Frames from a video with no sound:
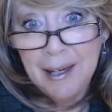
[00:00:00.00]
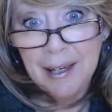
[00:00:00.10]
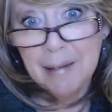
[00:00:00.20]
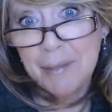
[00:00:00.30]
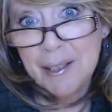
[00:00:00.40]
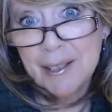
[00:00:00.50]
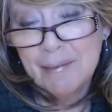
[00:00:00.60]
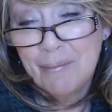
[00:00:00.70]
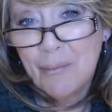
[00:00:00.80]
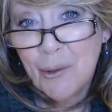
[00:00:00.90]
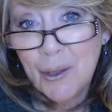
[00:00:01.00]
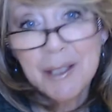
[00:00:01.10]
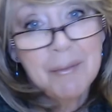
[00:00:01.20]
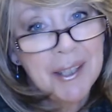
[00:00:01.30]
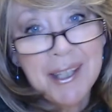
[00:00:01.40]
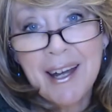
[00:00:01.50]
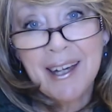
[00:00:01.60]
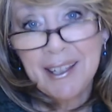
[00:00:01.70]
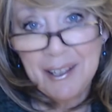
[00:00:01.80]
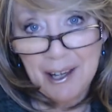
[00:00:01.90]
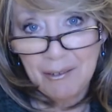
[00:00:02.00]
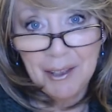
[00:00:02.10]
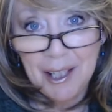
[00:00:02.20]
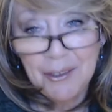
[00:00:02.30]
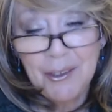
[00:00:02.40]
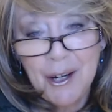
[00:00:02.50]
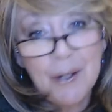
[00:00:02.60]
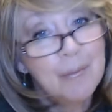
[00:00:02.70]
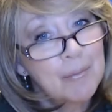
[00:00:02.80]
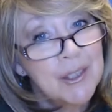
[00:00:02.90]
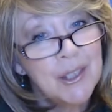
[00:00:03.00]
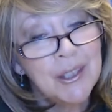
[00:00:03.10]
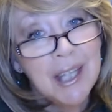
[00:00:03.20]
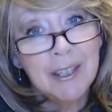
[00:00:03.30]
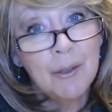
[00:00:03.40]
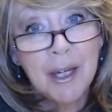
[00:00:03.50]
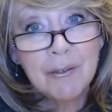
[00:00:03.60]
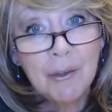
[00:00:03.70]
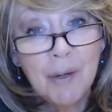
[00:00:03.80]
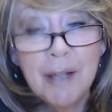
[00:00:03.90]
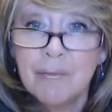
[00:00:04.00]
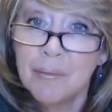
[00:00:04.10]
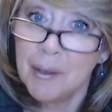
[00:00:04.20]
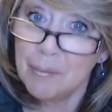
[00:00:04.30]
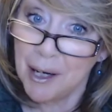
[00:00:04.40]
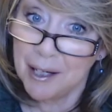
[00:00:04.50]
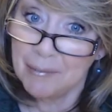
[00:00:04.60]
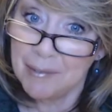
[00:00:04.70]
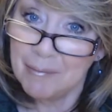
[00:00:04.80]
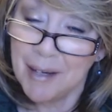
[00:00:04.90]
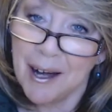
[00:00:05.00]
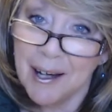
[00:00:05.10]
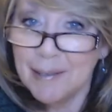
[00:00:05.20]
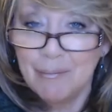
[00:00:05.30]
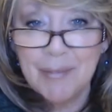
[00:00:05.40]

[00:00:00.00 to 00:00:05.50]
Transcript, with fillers: It means more to me than I can ever let you know. So thank you everyone from the bottom of my heart.